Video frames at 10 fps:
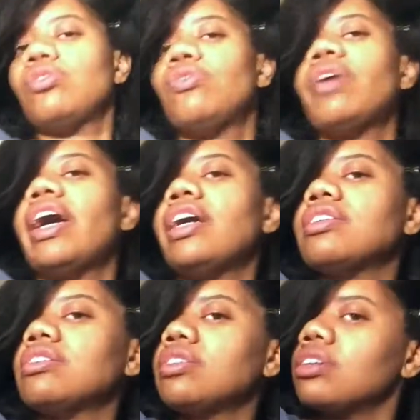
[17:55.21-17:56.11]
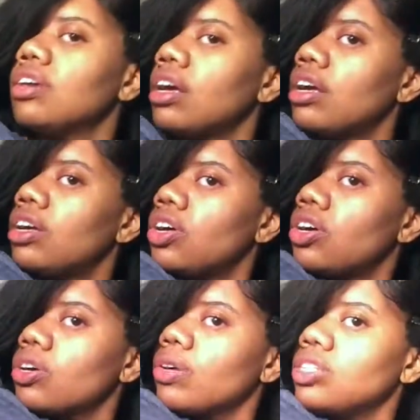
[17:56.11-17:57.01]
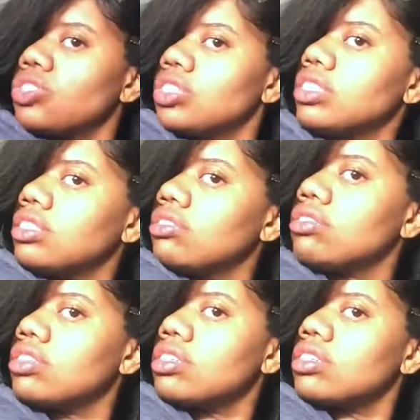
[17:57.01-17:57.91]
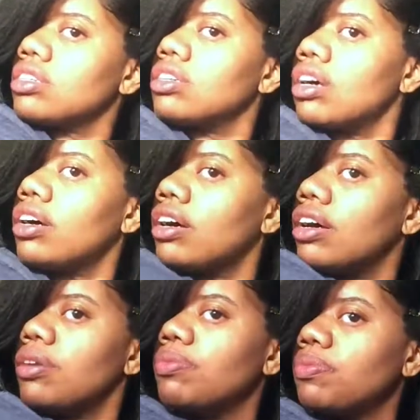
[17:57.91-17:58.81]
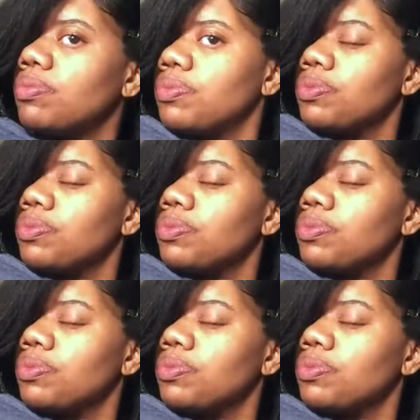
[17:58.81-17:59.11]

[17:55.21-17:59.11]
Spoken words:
who have asked questions, and